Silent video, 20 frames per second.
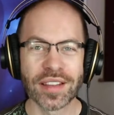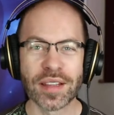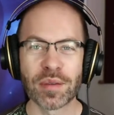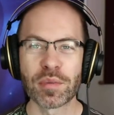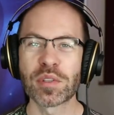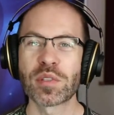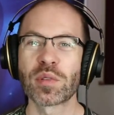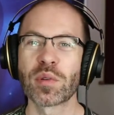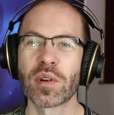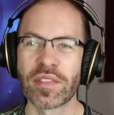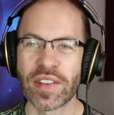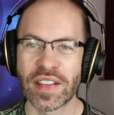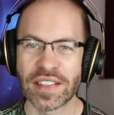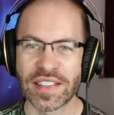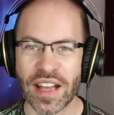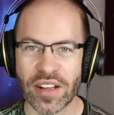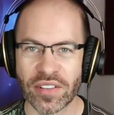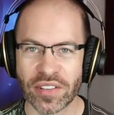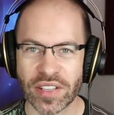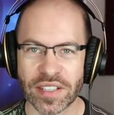they restore
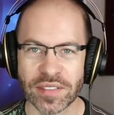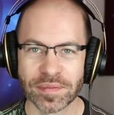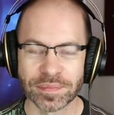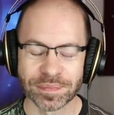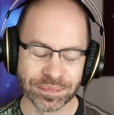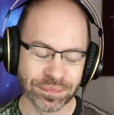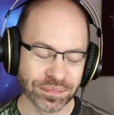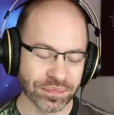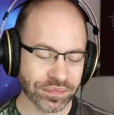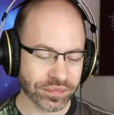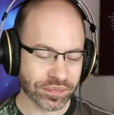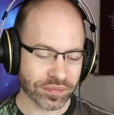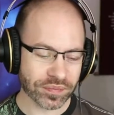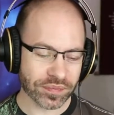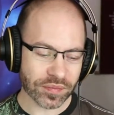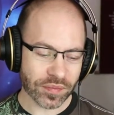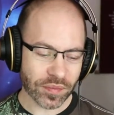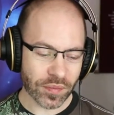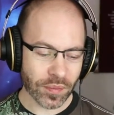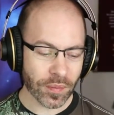vitality.
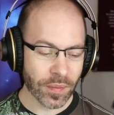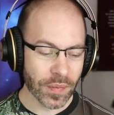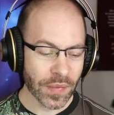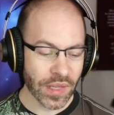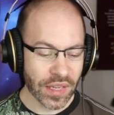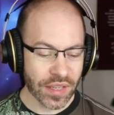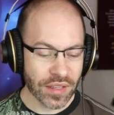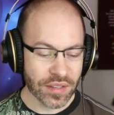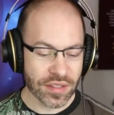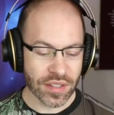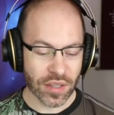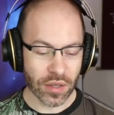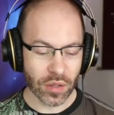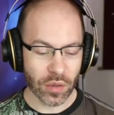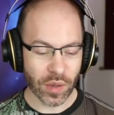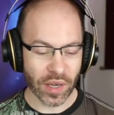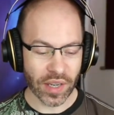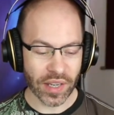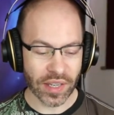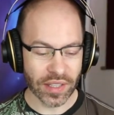
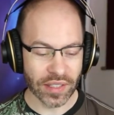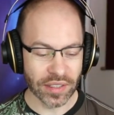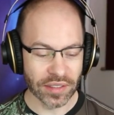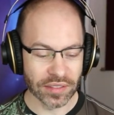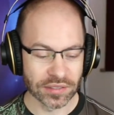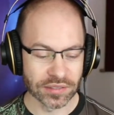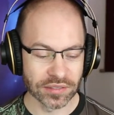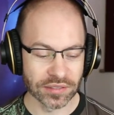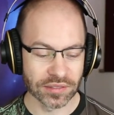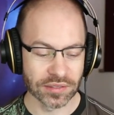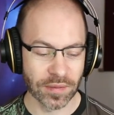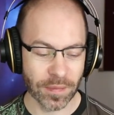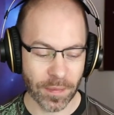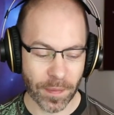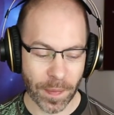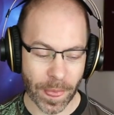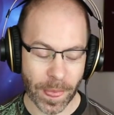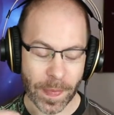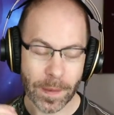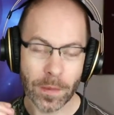So
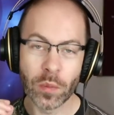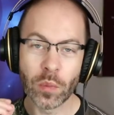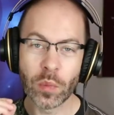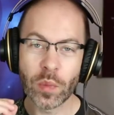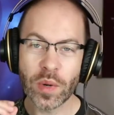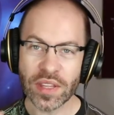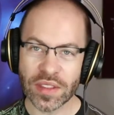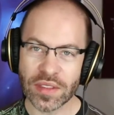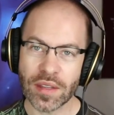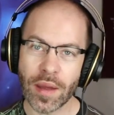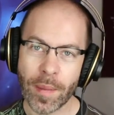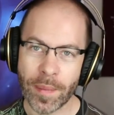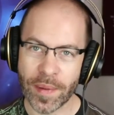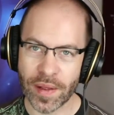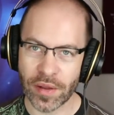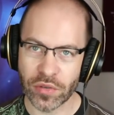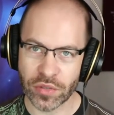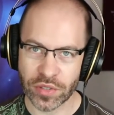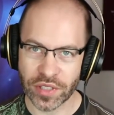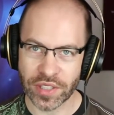with a
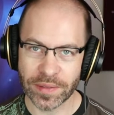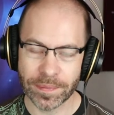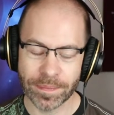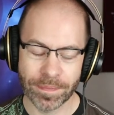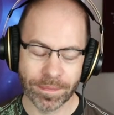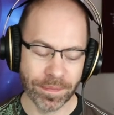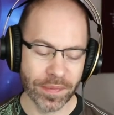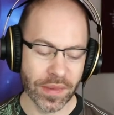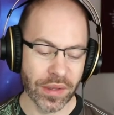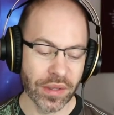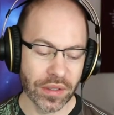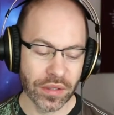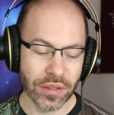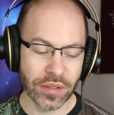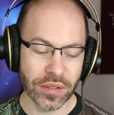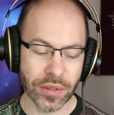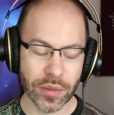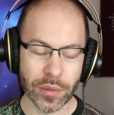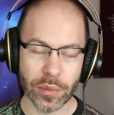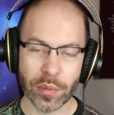boundary,
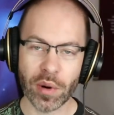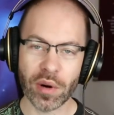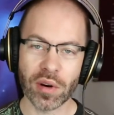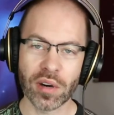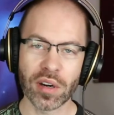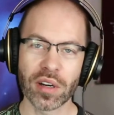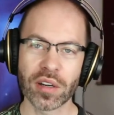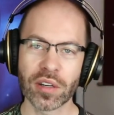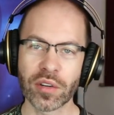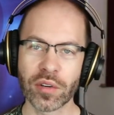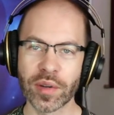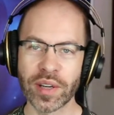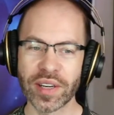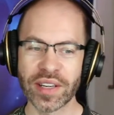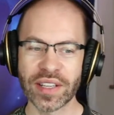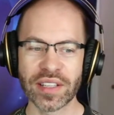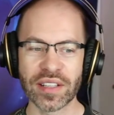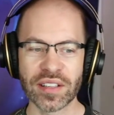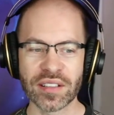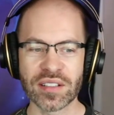you are
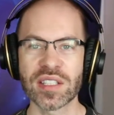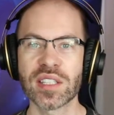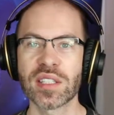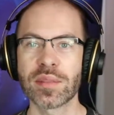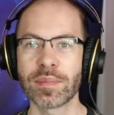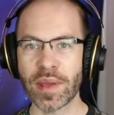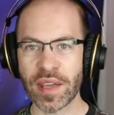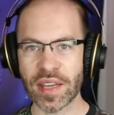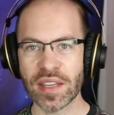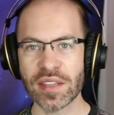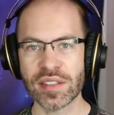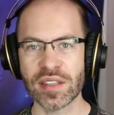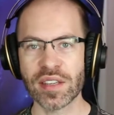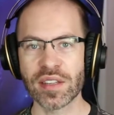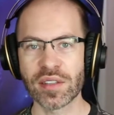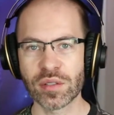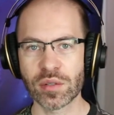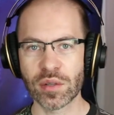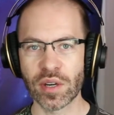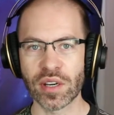creating space
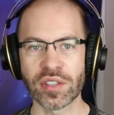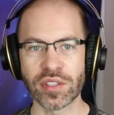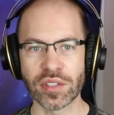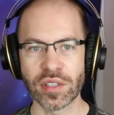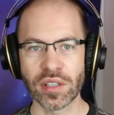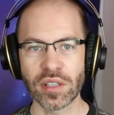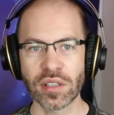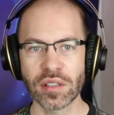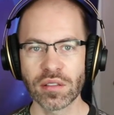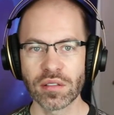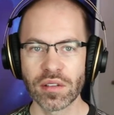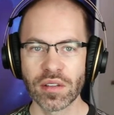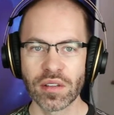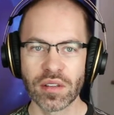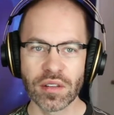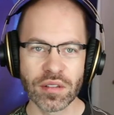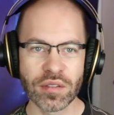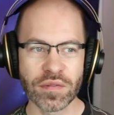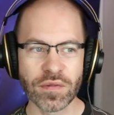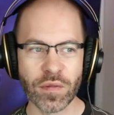and structure
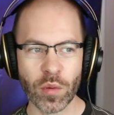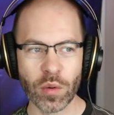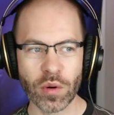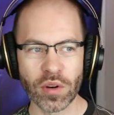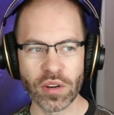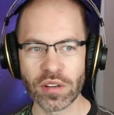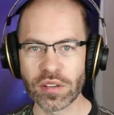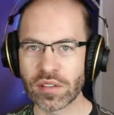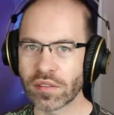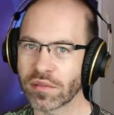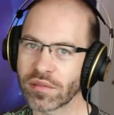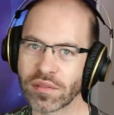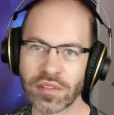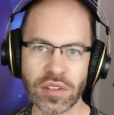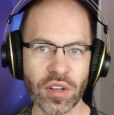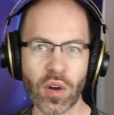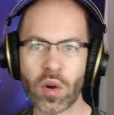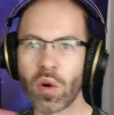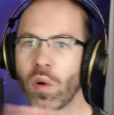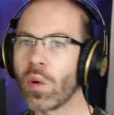for
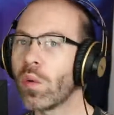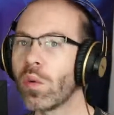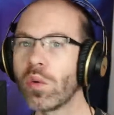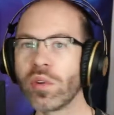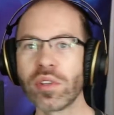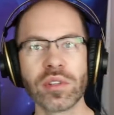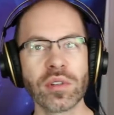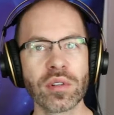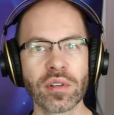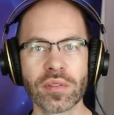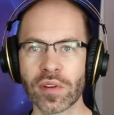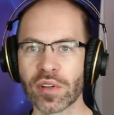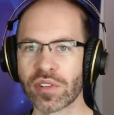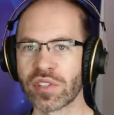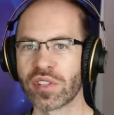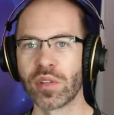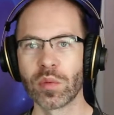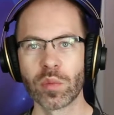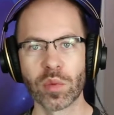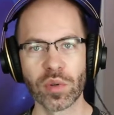the whole
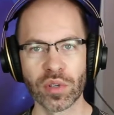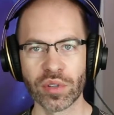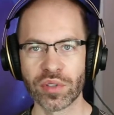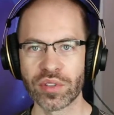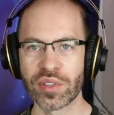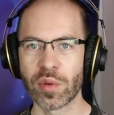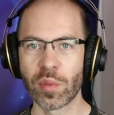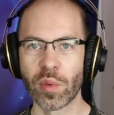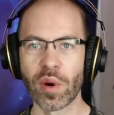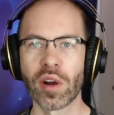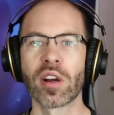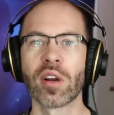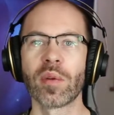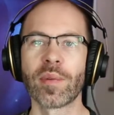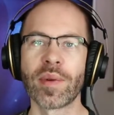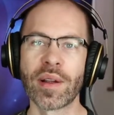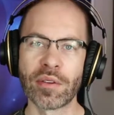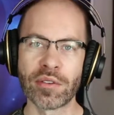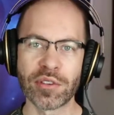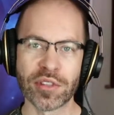universe in the world to work
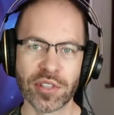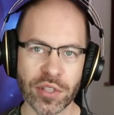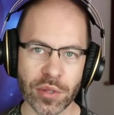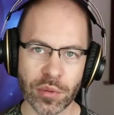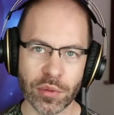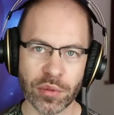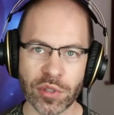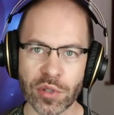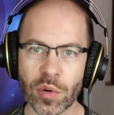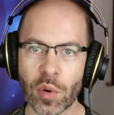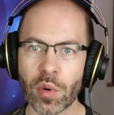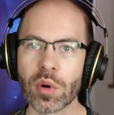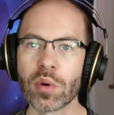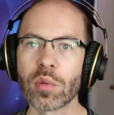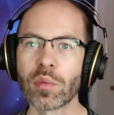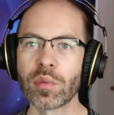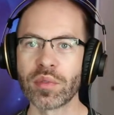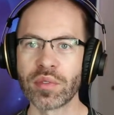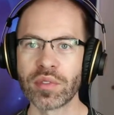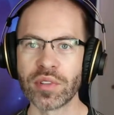around you, your